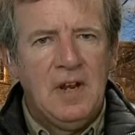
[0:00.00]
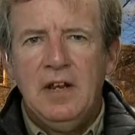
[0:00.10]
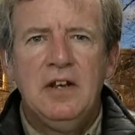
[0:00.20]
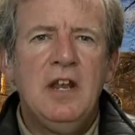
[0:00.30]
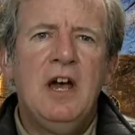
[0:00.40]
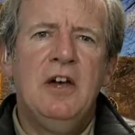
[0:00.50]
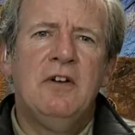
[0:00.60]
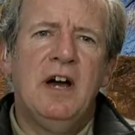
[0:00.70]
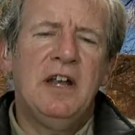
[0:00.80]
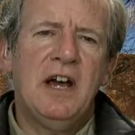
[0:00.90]
No,
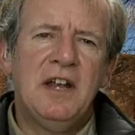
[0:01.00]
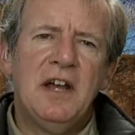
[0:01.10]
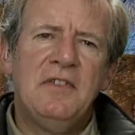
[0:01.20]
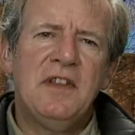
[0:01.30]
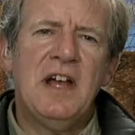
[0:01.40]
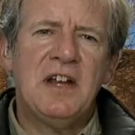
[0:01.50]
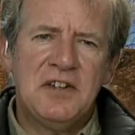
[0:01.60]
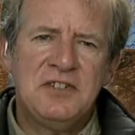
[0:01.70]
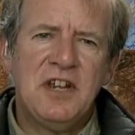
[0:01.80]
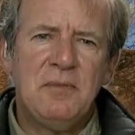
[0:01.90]
and that
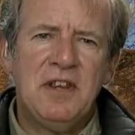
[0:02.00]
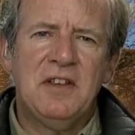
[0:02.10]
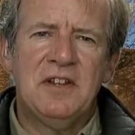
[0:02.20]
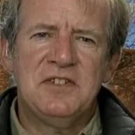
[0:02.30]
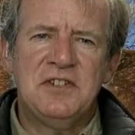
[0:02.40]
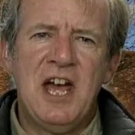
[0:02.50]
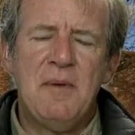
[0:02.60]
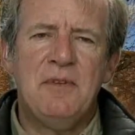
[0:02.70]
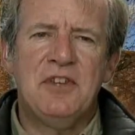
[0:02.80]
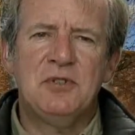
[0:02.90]
is something that has
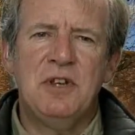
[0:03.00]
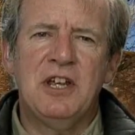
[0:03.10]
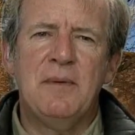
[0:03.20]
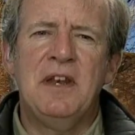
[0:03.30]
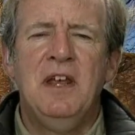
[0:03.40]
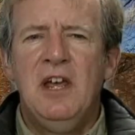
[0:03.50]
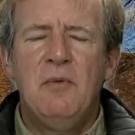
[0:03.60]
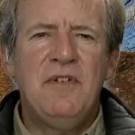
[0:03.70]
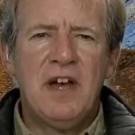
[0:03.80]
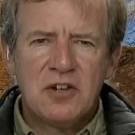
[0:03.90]
happened this week. I mean,
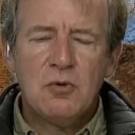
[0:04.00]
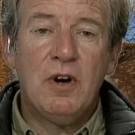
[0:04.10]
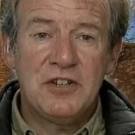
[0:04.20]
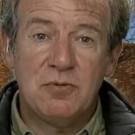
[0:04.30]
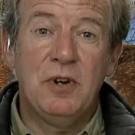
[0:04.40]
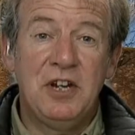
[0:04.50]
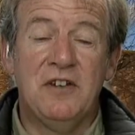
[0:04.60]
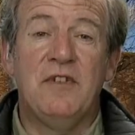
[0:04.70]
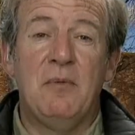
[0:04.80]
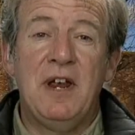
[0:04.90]
we've had quite a week of
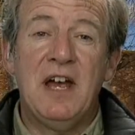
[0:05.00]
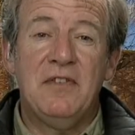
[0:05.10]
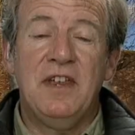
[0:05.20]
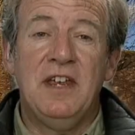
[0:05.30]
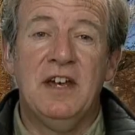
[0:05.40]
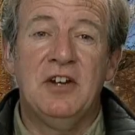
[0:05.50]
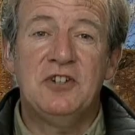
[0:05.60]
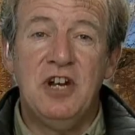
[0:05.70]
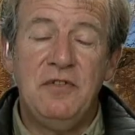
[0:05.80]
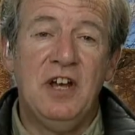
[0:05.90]
it. We had the
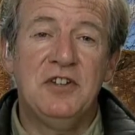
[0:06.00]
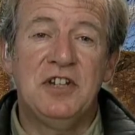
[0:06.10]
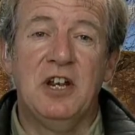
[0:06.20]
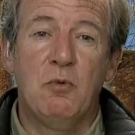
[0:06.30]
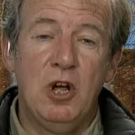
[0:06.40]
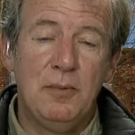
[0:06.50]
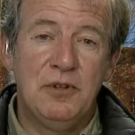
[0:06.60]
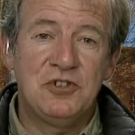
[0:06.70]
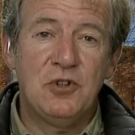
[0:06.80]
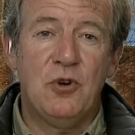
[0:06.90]
trophy hunting in Woburn
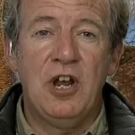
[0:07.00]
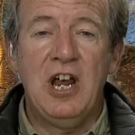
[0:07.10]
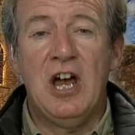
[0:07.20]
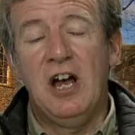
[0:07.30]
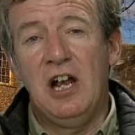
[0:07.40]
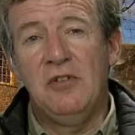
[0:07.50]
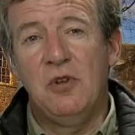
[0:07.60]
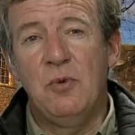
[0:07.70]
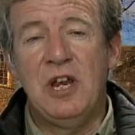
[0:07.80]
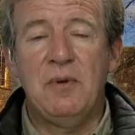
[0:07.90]
story earlier in the
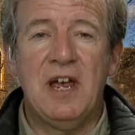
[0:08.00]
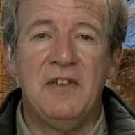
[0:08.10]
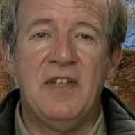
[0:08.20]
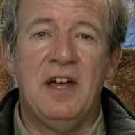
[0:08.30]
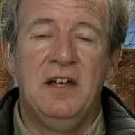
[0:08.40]
week. We had that